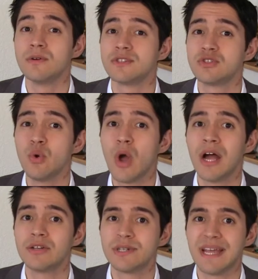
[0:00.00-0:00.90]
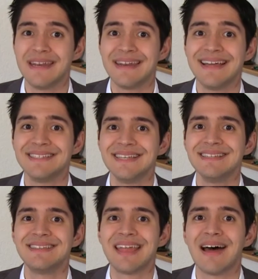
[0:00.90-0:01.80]
was
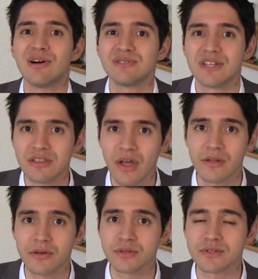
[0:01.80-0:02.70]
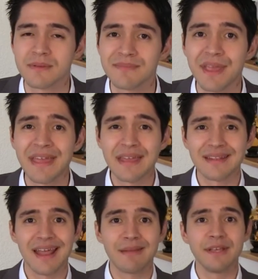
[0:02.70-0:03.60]
$219,000.
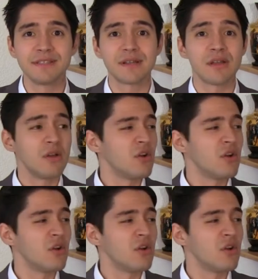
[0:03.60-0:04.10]
That means that